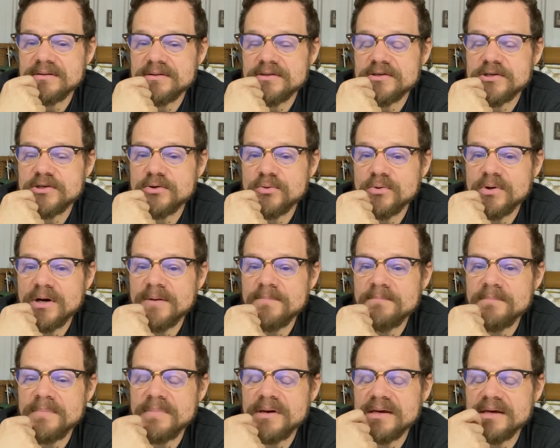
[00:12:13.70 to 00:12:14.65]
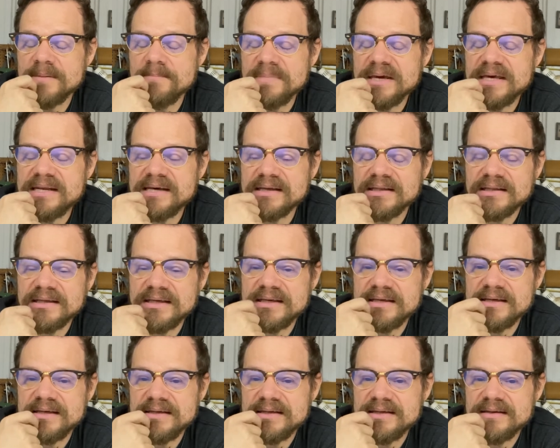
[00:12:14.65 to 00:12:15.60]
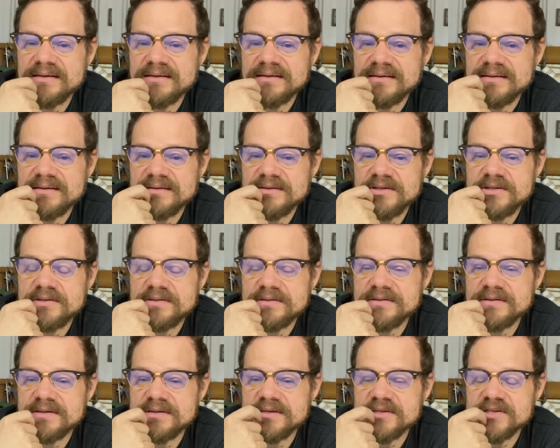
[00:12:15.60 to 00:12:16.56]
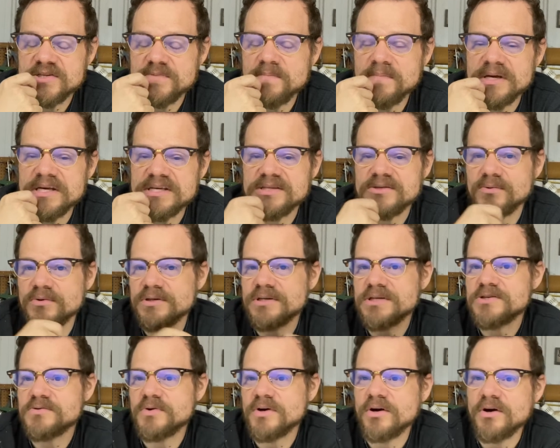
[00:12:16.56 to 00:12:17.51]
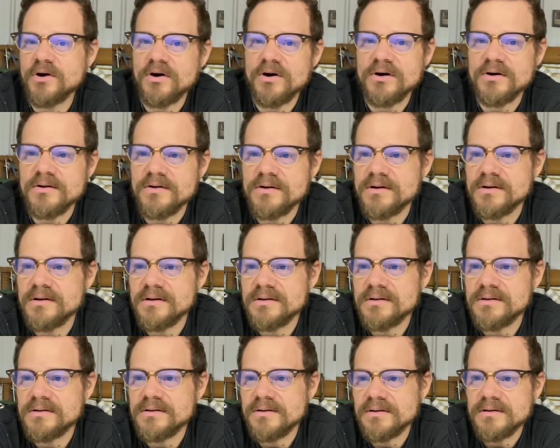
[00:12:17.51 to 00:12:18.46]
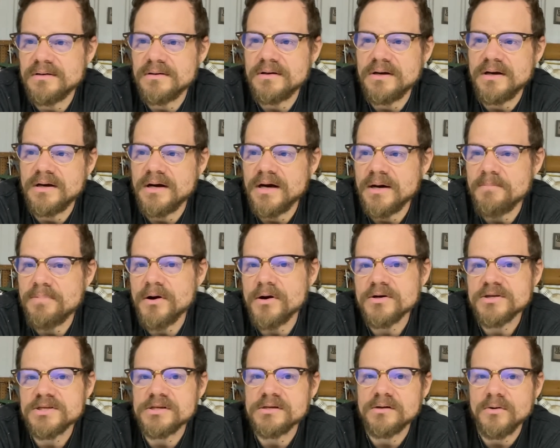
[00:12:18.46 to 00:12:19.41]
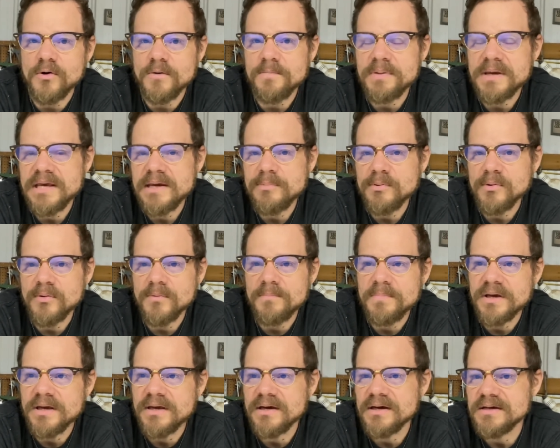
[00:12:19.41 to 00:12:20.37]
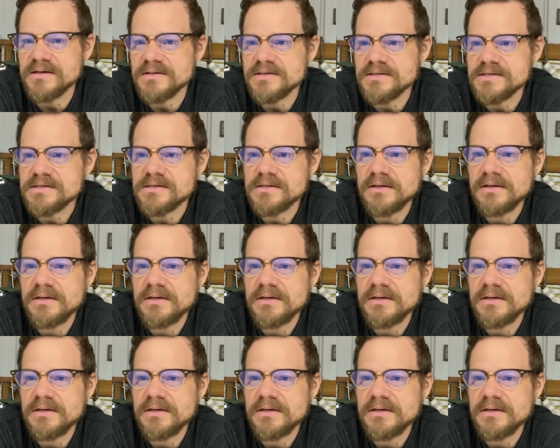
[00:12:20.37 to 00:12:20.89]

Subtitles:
to immediately dismiss or disregard a person or people because